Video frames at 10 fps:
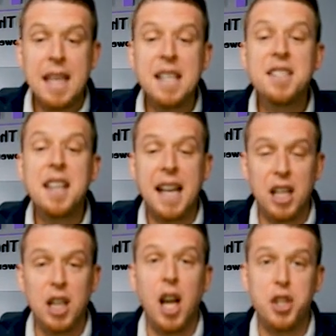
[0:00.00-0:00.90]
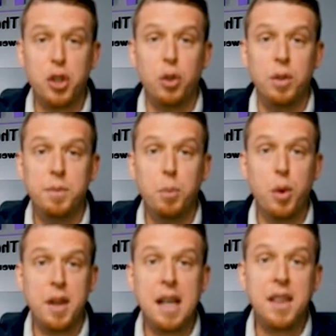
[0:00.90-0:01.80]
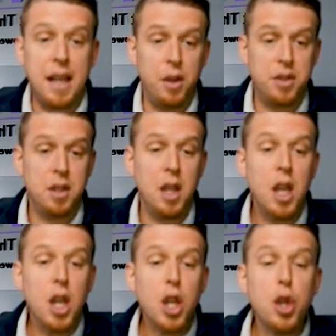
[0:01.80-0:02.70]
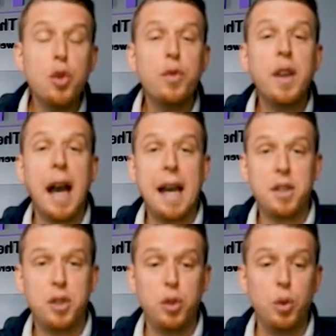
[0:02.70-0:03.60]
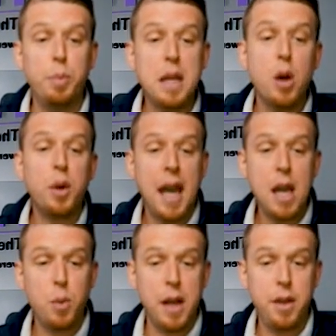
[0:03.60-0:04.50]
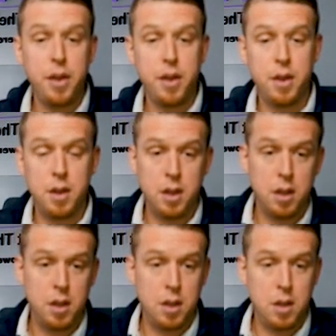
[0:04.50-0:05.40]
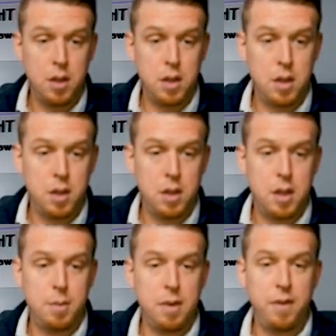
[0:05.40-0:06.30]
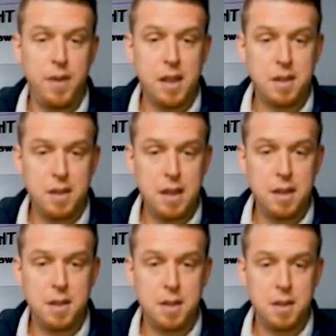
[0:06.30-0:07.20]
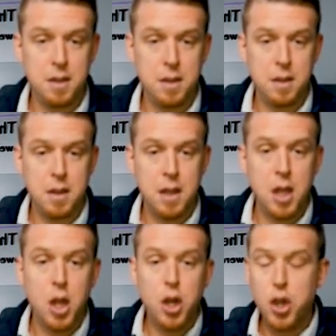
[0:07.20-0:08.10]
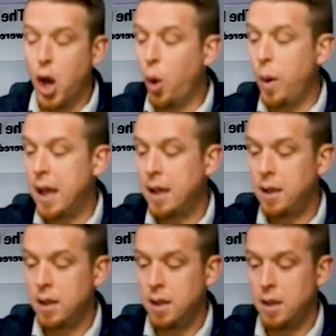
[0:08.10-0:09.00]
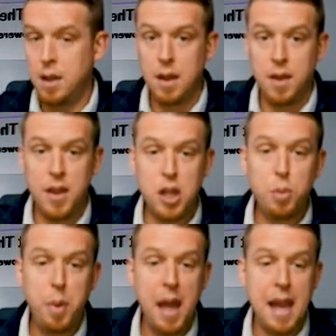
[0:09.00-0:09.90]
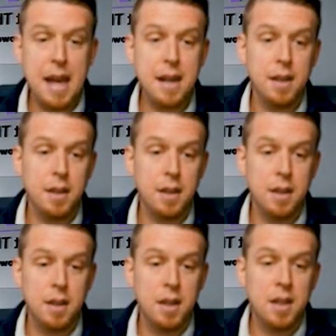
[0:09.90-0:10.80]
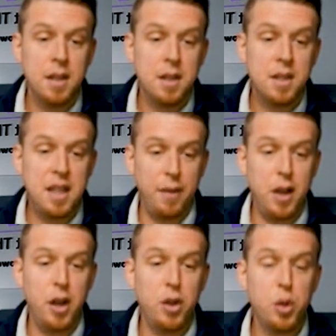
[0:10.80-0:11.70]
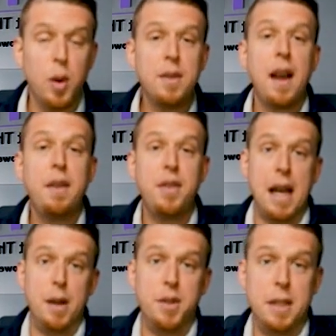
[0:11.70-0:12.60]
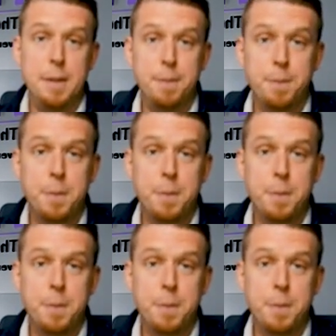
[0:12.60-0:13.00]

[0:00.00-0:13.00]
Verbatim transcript: is psychological more than anything else you've got to be okay with, let me fix this, knowing that you paid 725000